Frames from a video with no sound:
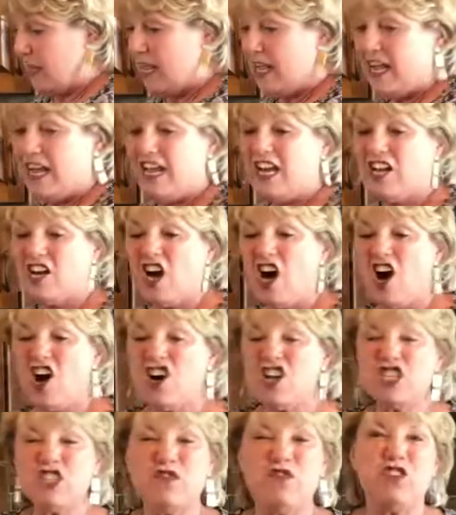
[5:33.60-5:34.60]
It
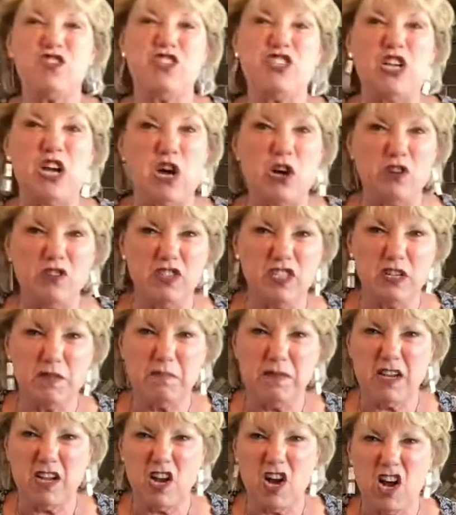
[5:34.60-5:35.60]
calls for toasted
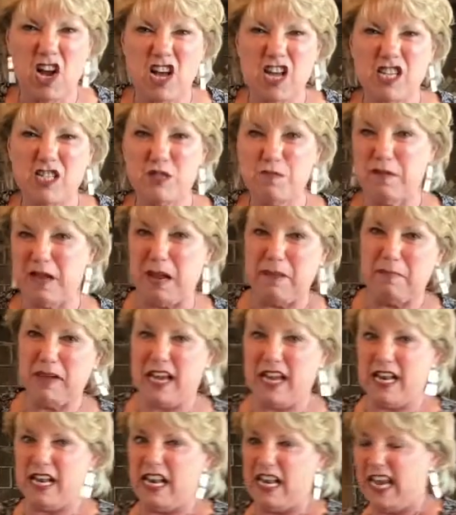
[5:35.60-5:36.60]
pecans, but I'm kind
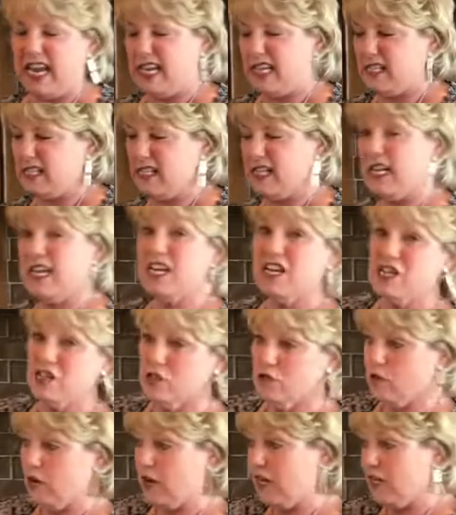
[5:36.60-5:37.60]
of lazy, so
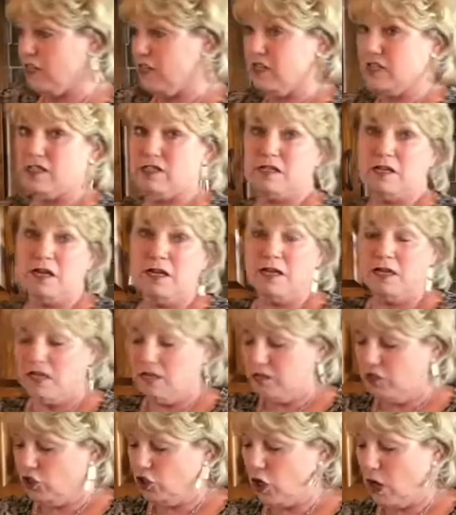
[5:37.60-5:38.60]
I just
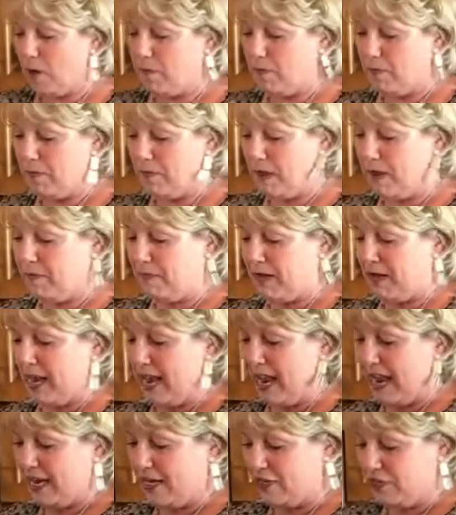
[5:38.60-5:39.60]
chop them up and
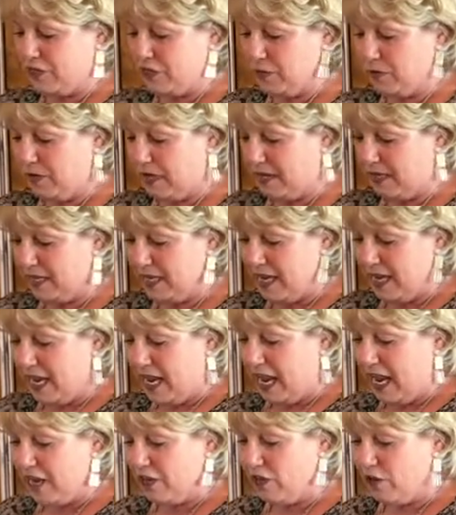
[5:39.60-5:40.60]
add to it.
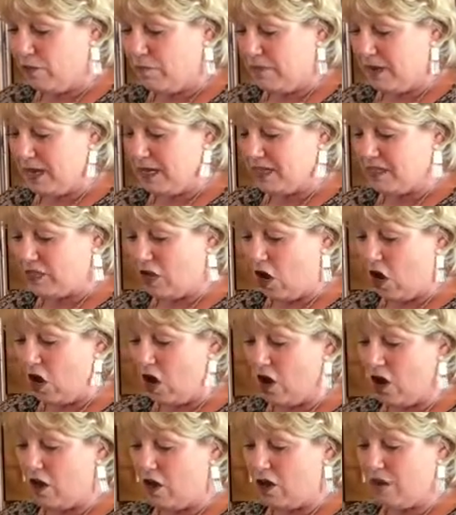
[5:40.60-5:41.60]
And you mix
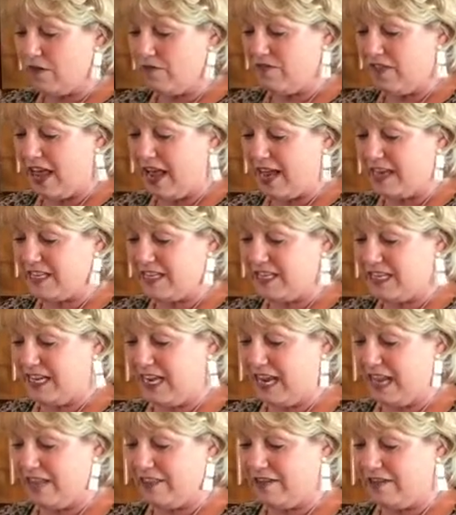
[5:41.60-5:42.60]
all of that
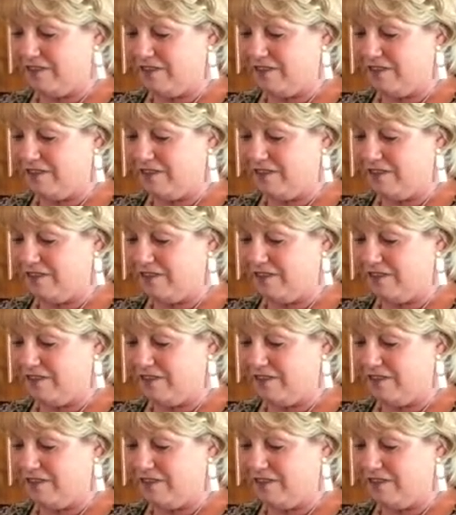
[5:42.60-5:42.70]
together.